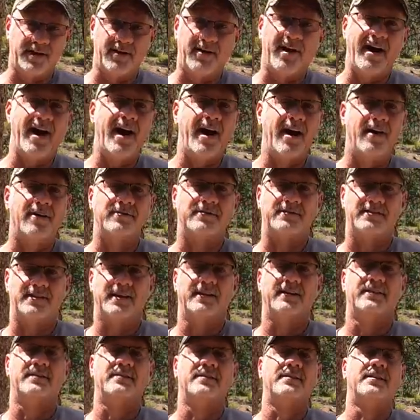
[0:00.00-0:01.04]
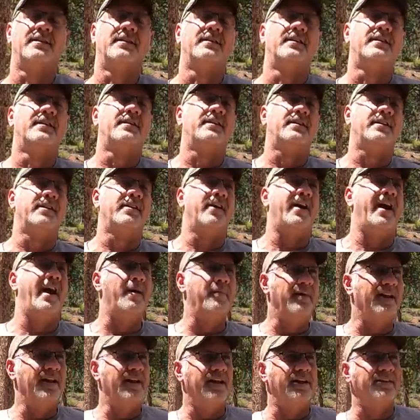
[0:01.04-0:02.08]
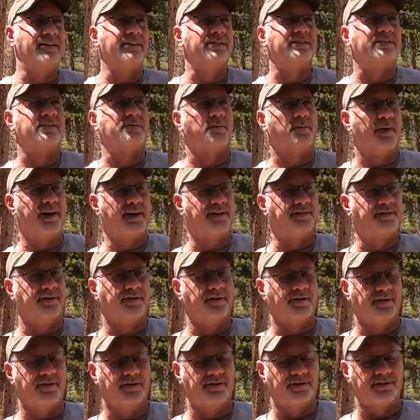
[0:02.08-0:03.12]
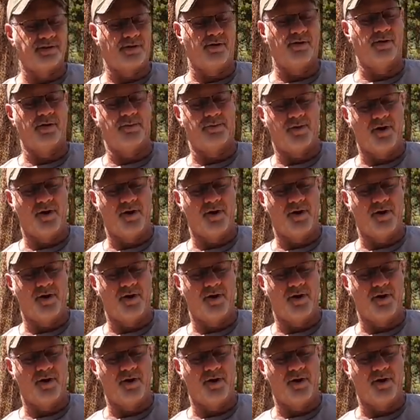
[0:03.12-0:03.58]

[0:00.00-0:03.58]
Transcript: that are out, and you know, how many of these Sprinters or